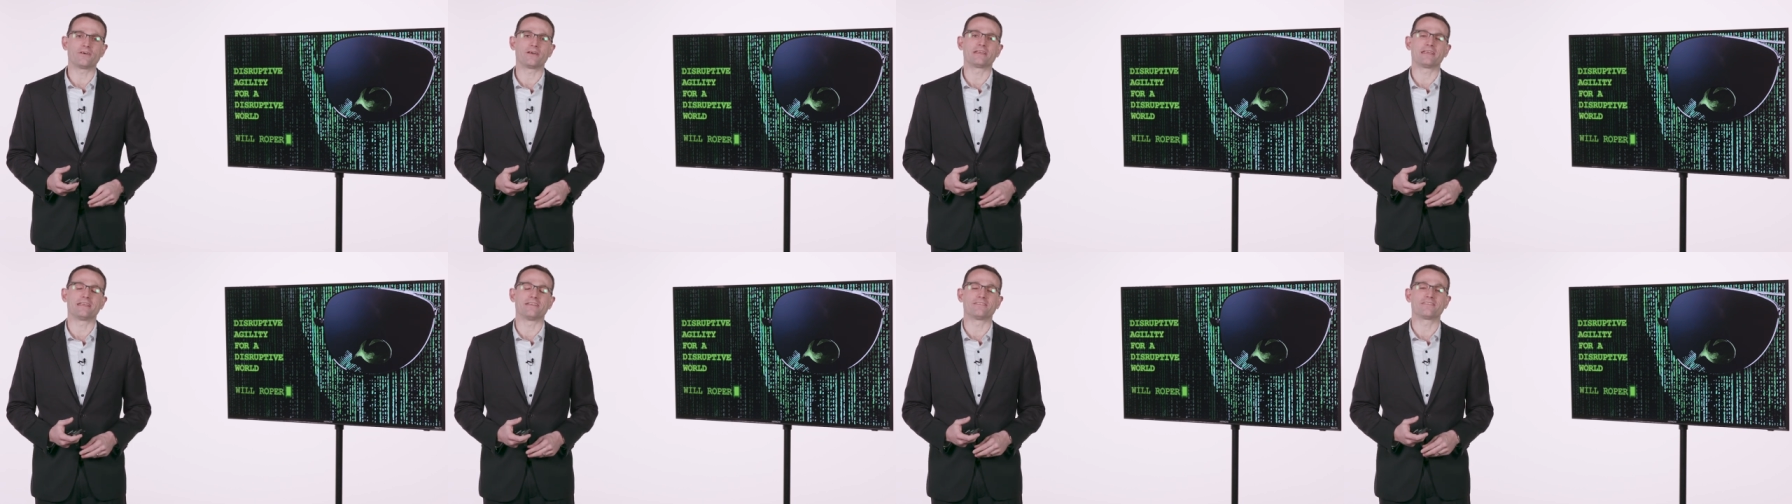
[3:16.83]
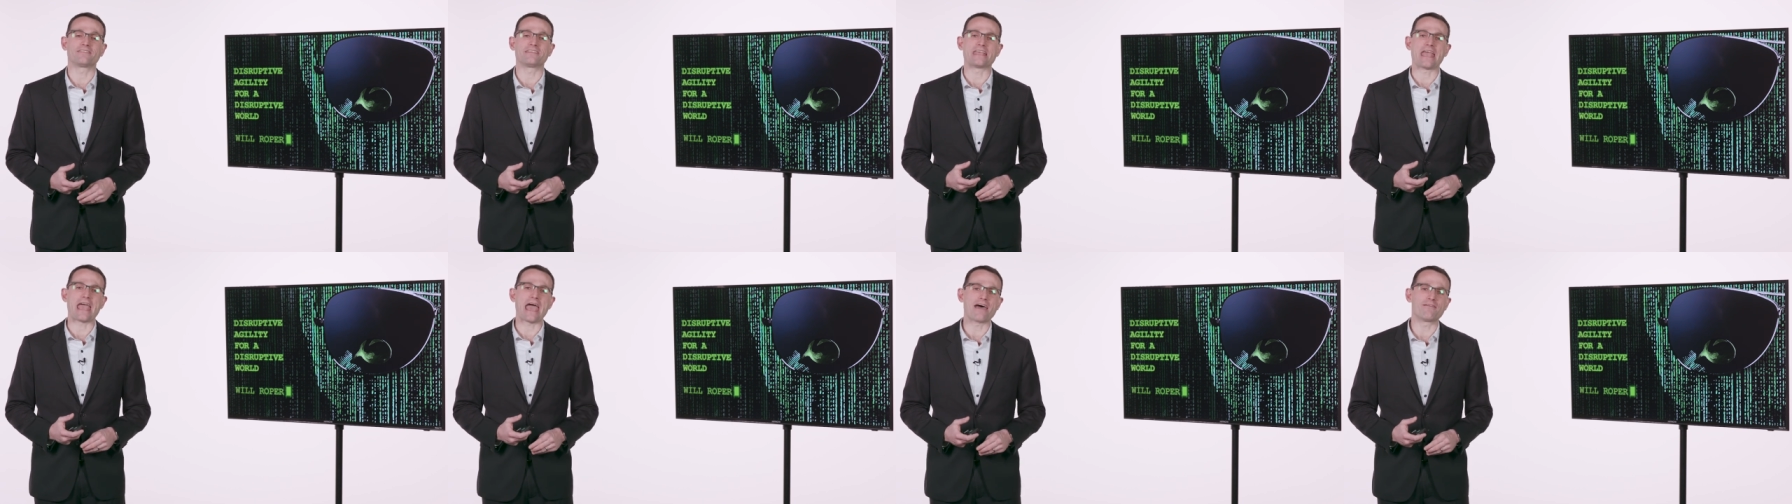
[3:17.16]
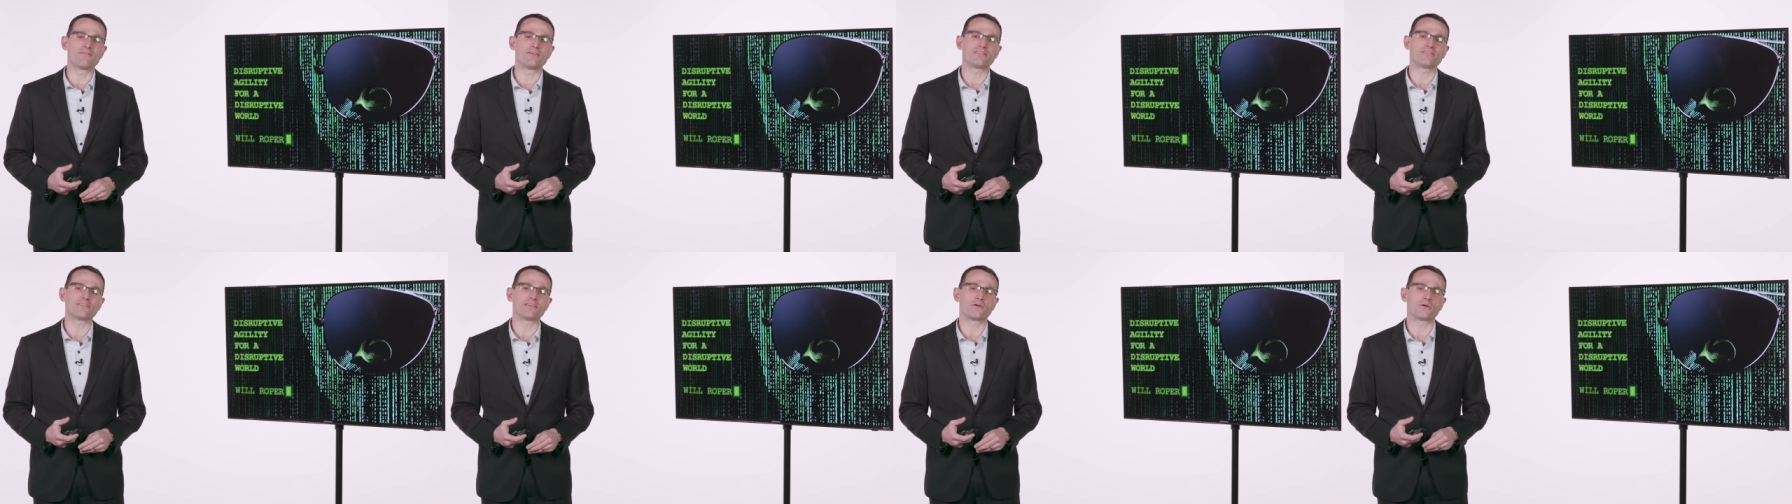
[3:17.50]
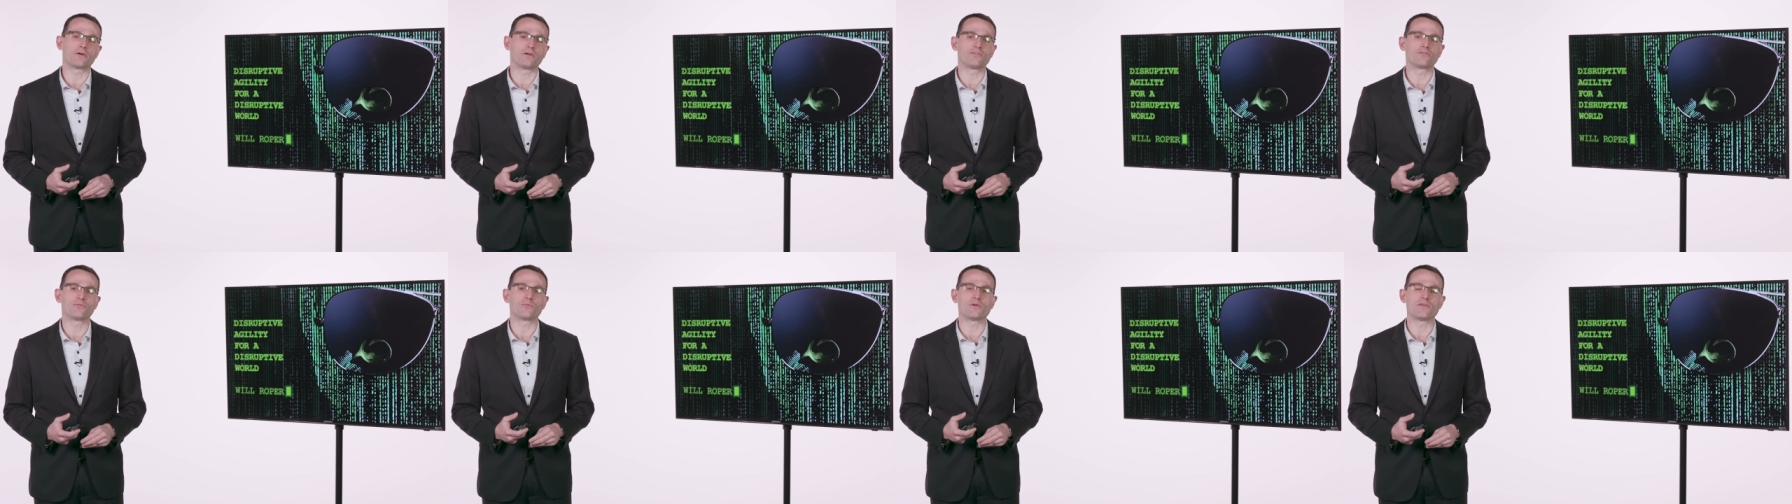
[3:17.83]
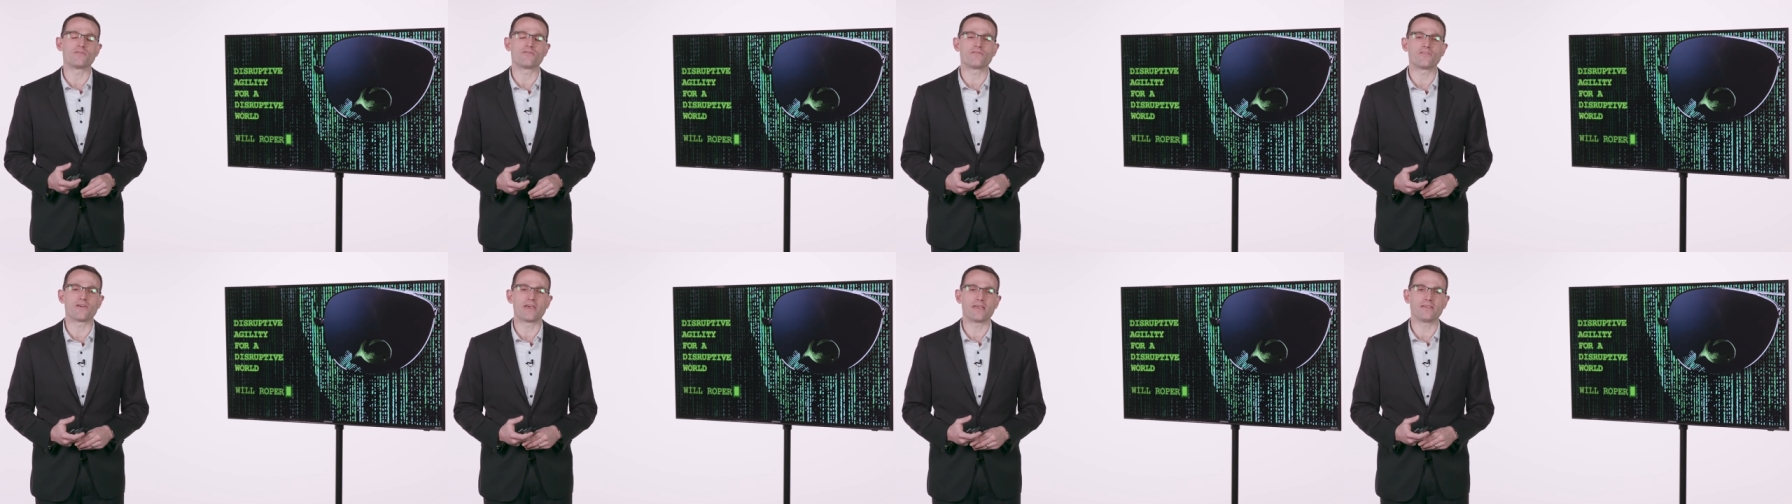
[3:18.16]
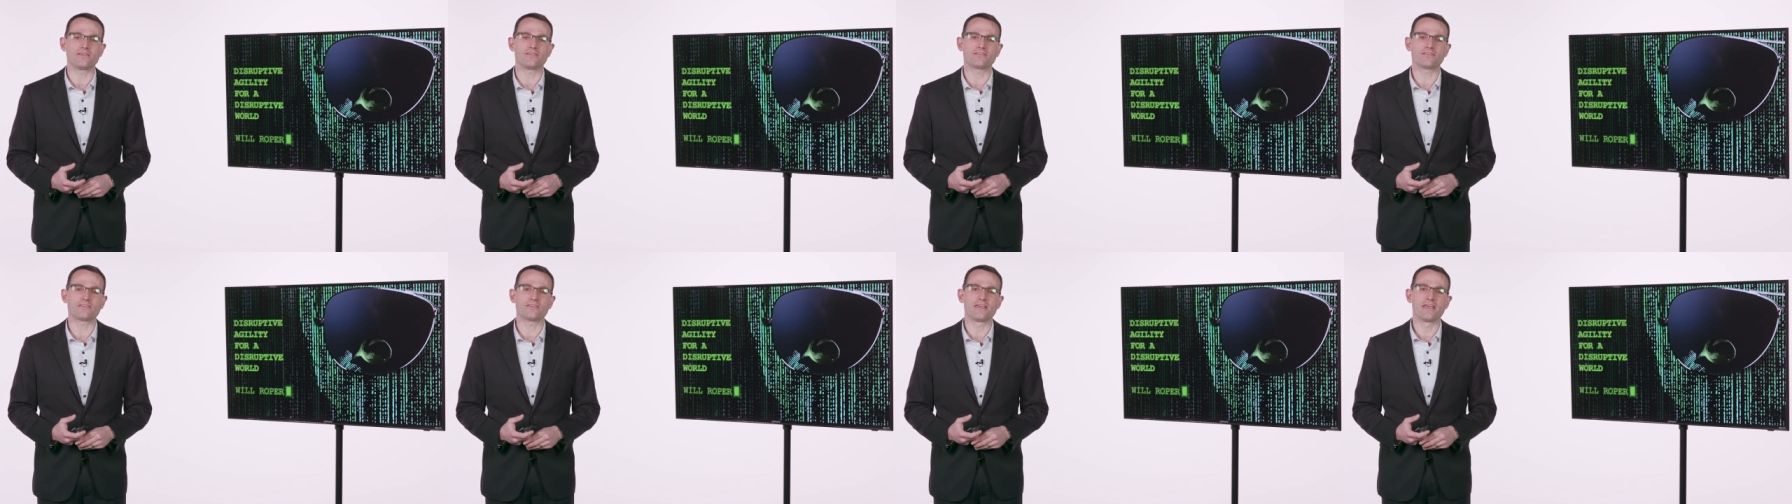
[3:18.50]
against the adversaries we
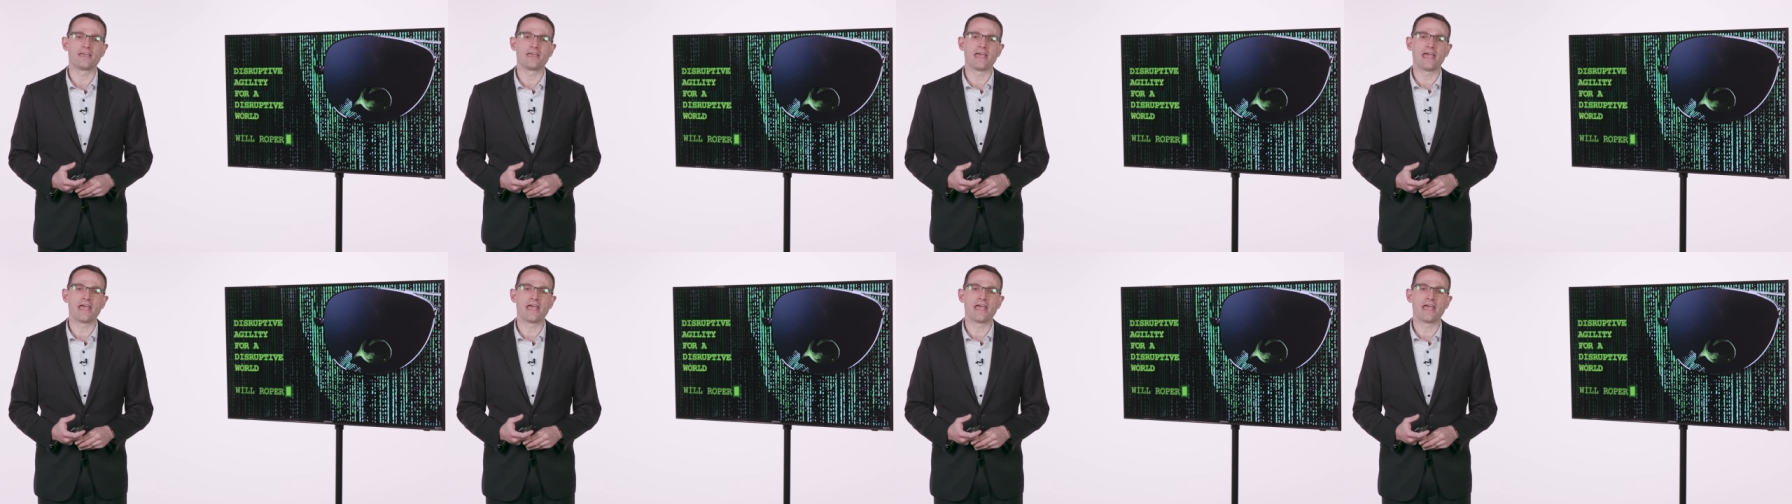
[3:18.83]
face